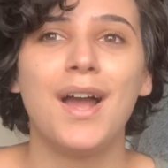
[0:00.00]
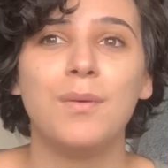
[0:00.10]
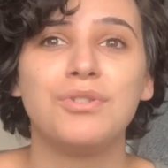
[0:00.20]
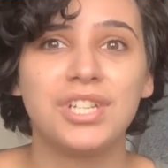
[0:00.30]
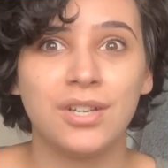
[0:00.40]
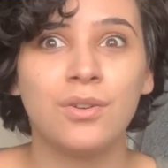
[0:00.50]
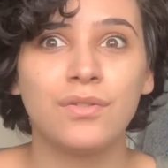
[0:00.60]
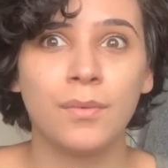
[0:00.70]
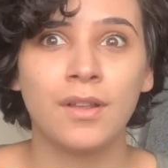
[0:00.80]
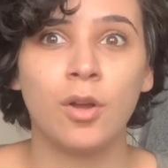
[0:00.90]
She-Hulk
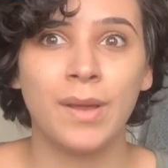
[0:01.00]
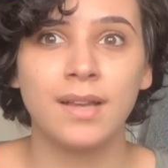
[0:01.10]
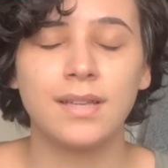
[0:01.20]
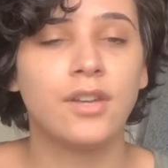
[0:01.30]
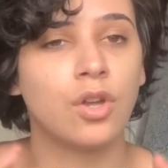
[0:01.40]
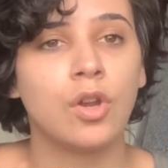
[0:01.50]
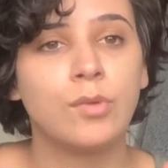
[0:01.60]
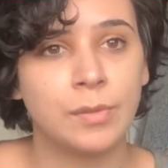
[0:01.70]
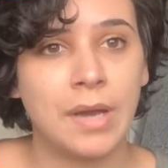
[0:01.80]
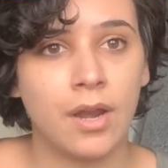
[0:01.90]
from the comics, I don't know
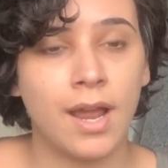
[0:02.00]
much about her.